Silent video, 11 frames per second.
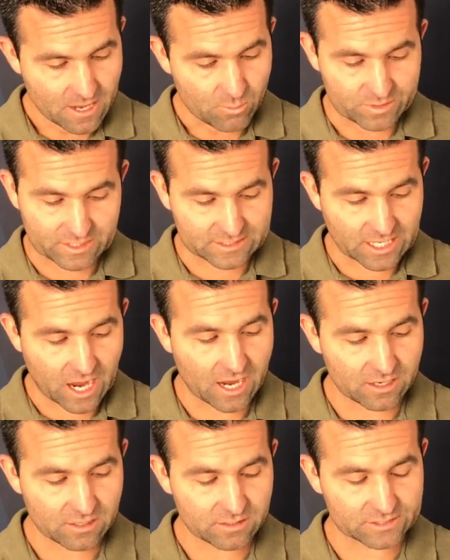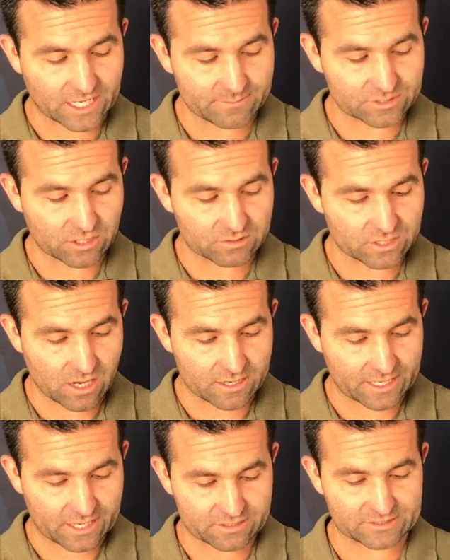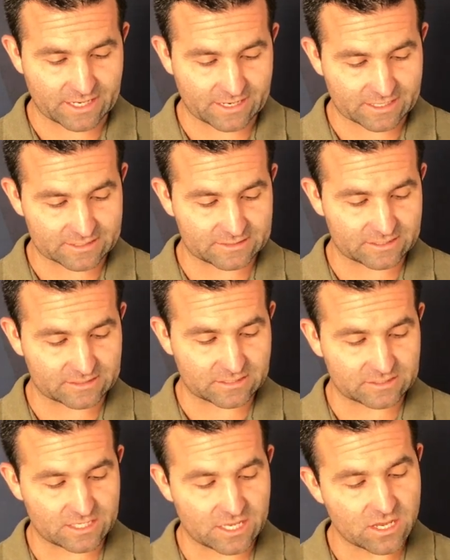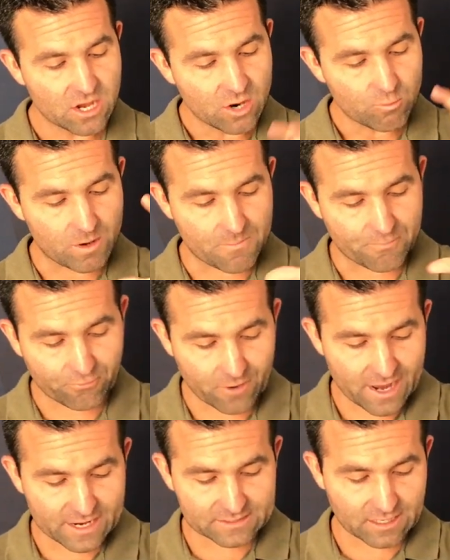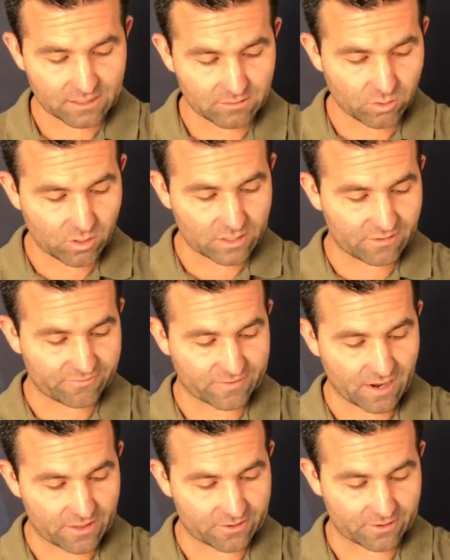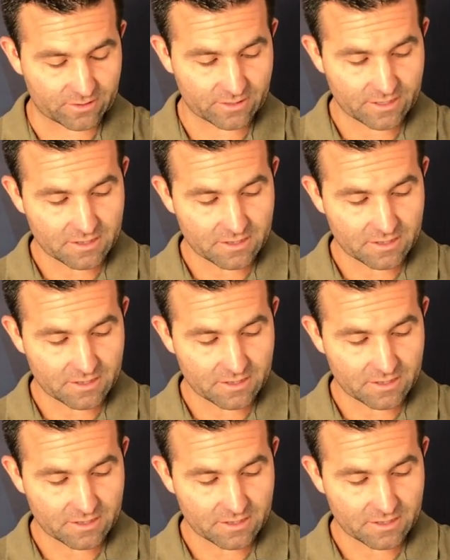With the tongue, James goes on, and here's that inconsistency. We praise our Lord and Father,